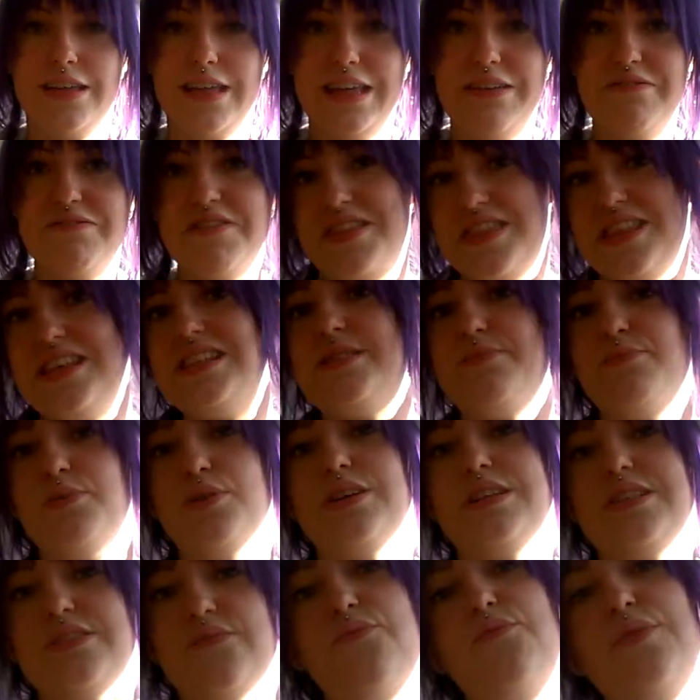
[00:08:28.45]
even this
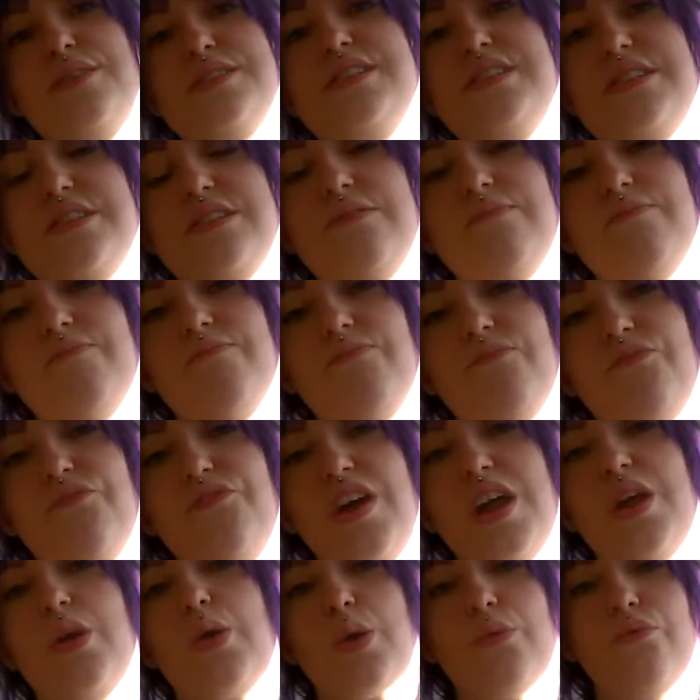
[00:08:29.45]
book is written
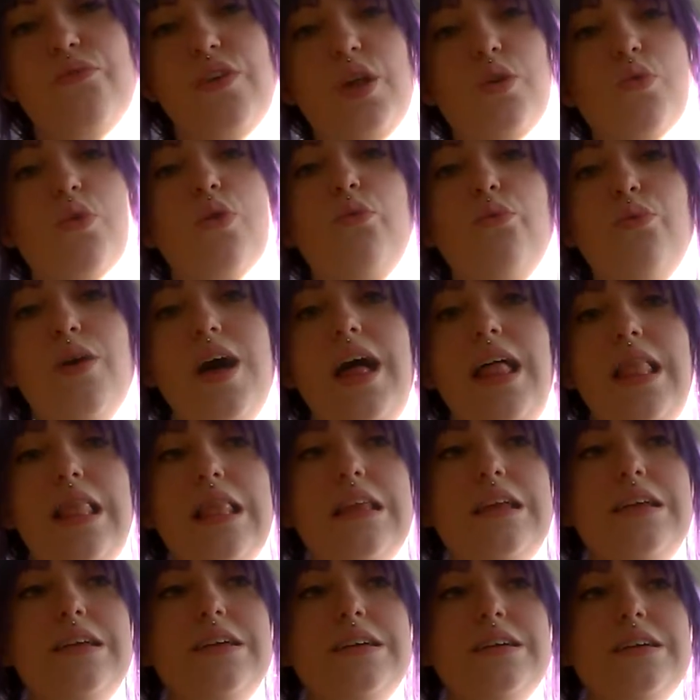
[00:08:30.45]
very, very
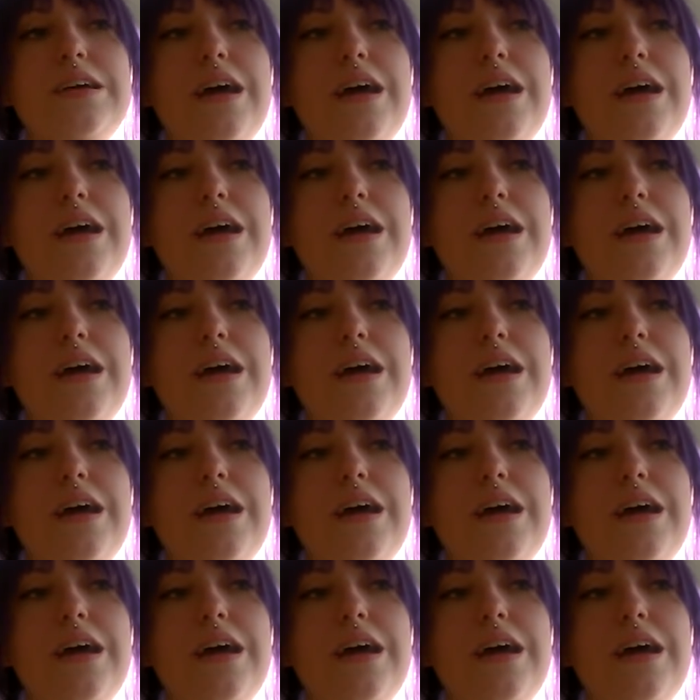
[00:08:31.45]
well.